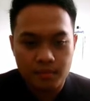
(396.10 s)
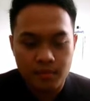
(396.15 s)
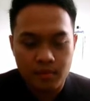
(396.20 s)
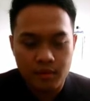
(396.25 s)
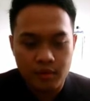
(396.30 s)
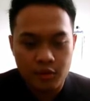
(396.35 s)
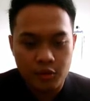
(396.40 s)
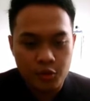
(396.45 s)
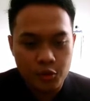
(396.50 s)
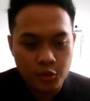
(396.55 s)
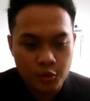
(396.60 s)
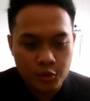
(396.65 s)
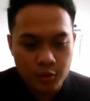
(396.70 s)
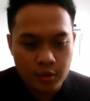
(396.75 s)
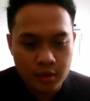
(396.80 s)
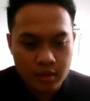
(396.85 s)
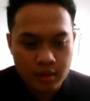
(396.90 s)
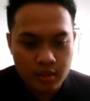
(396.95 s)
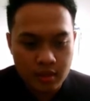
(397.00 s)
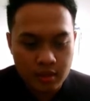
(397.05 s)
due to
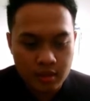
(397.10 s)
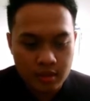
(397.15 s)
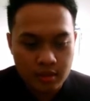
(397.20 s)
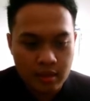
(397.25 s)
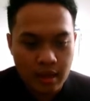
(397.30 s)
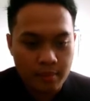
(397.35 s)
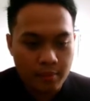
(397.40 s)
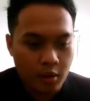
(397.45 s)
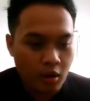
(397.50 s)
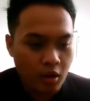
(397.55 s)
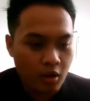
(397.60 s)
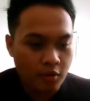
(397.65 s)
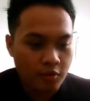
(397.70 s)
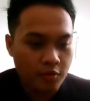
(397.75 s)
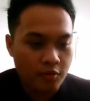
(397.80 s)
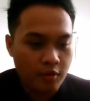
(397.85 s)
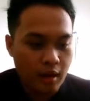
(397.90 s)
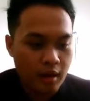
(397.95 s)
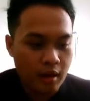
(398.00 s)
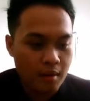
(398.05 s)
its type of
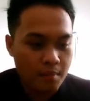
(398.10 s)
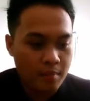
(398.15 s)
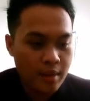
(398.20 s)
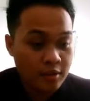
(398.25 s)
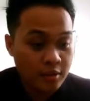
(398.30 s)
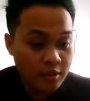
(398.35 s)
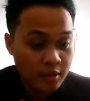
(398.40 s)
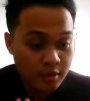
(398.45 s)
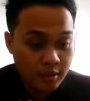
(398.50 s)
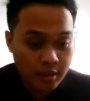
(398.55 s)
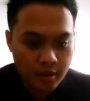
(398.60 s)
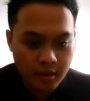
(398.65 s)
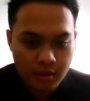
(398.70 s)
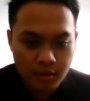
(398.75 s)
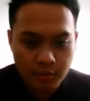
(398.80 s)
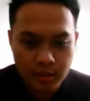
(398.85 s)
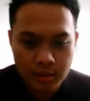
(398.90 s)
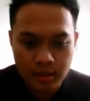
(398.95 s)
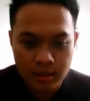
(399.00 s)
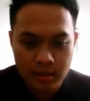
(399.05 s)
material,
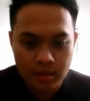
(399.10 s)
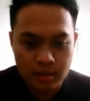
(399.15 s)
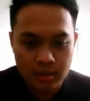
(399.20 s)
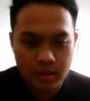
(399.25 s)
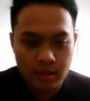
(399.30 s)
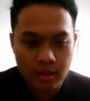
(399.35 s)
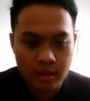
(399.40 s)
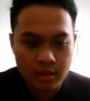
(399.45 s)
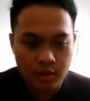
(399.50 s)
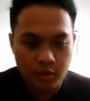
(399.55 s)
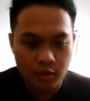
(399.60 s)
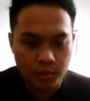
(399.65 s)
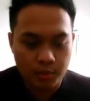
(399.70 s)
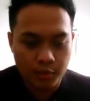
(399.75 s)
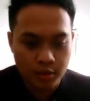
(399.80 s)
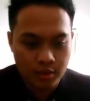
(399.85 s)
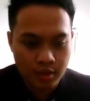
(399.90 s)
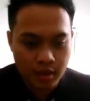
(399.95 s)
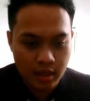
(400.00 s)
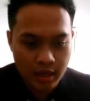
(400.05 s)
which is glass or
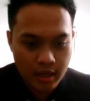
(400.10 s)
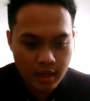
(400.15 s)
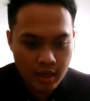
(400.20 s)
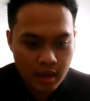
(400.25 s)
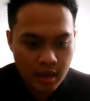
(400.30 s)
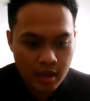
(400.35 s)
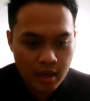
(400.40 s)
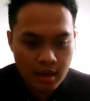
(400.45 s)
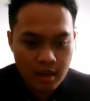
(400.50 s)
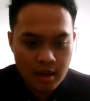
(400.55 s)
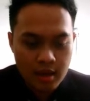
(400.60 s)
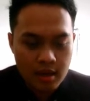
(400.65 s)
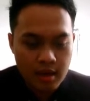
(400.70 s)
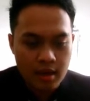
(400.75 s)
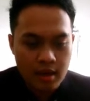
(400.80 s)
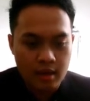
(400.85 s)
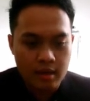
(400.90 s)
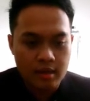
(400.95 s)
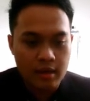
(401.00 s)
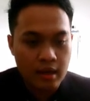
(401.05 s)
porcelain,
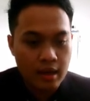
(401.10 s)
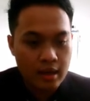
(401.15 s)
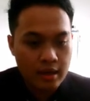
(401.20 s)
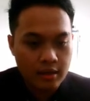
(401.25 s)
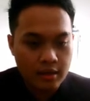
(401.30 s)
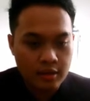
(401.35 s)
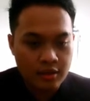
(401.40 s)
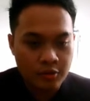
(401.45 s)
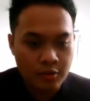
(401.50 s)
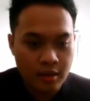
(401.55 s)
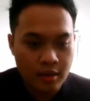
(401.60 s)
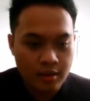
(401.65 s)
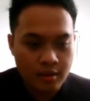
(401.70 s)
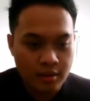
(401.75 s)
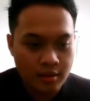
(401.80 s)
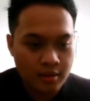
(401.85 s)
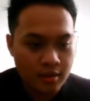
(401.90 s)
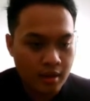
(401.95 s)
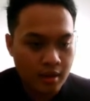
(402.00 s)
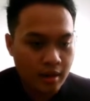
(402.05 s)
the line
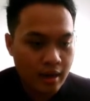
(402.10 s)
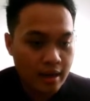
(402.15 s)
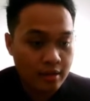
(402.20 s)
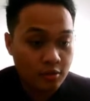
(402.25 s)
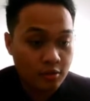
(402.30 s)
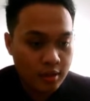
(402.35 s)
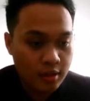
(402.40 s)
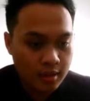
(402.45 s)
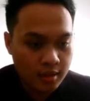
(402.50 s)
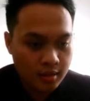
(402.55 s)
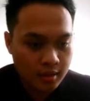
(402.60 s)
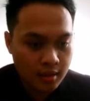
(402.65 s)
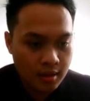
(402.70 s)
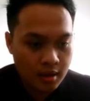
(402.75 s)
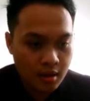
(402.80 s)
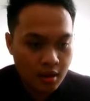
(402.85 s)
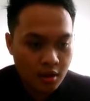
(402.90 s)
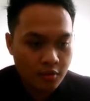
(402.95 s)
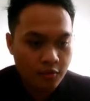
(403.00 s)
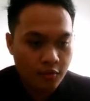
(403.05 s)
insulators are at risk
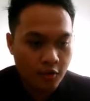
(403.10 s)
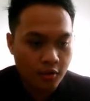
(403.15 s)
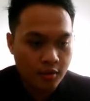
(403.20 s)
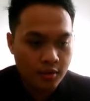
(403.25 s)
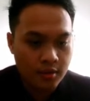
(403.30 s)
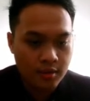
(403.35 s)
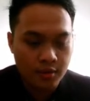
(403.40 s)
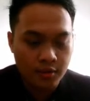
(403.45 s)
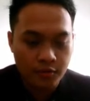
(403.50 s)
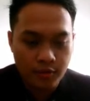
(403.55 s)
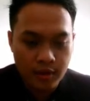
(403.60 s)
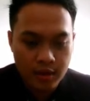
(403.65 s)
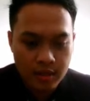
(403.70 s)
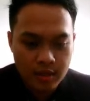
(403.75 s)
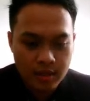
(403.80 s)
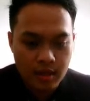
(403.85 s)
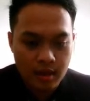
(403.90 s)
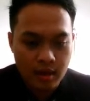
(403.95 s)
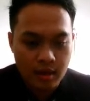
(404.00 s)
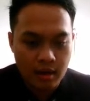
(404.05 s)
for surface
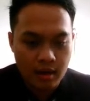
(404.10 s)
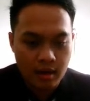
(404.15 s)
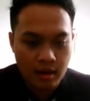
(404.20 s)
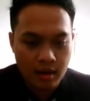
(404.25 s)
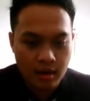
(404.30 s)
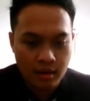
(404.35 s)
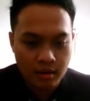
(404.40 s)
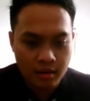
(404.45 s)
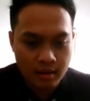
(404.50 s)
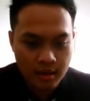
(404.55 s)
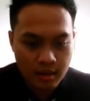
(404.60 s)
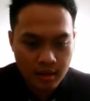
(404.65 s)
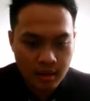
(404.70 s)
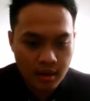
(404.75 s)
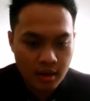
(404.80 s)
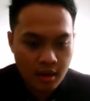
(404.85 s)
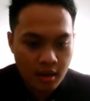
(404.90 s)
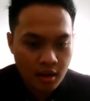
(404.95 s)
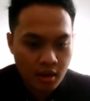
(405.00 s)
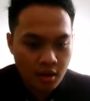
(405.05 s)
arcing
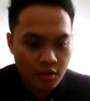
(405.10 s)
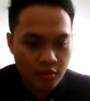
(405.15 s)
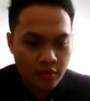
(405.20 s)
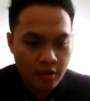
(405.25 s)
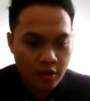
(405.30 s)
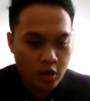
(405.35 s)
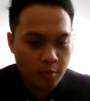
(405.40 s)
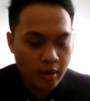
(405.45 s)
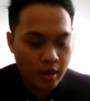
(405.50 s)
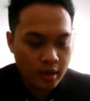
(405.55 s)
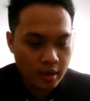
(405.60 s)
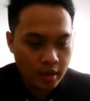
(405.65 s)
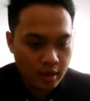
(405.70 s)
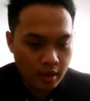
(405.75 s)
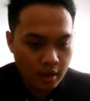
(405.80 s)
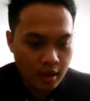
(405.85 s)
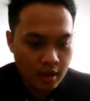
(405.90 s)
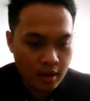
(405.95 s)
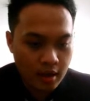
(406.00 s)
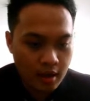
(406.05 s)
phenomenon,
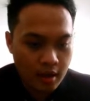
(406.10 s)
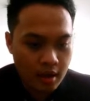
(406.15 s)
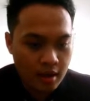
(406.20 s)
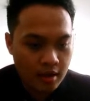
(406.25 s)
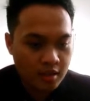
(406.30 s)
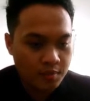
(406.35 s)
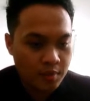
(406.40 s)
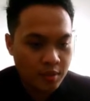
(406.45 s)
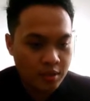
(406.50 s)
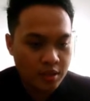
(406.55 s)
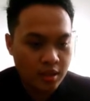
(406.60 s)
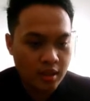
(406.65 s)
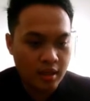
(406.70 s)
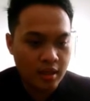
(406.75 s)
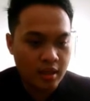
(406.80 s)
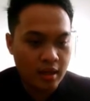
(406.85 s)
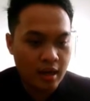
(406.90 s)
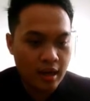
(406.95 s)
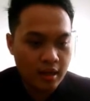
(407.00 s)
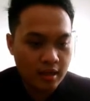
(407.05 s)
especially
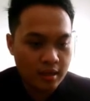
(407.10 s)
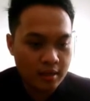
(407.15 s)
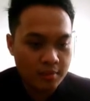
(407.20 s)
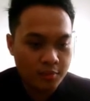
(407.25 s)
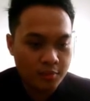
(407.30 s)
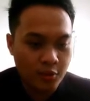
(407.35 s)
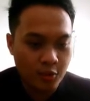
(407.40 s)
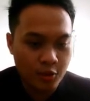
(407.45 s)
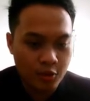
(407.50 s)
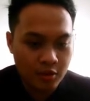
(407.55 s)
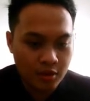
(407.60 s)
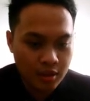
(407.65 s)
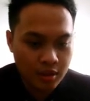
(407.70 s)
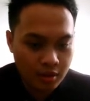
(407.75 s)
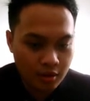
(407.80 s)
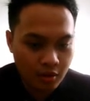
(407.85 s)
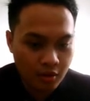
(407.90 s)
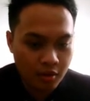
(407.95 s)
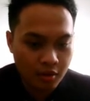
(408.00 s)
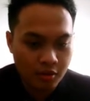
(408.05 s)
in highly polluted
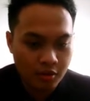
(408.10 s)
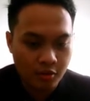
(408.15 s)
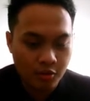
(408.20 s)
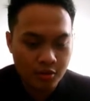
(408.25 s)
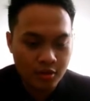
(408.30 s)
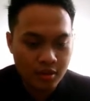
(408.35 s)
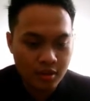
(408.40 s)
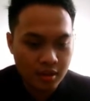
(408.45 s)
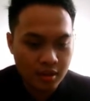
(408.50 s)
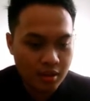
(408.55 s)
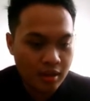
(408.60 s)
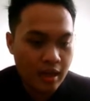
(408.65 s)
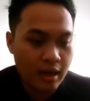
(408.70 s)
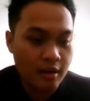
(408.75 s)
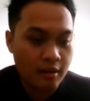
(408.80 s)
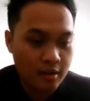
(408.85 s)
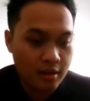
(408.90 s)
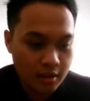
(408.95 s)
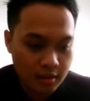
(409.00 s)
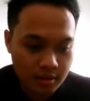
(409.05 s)
or coastal
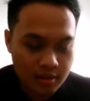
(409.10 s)
areas.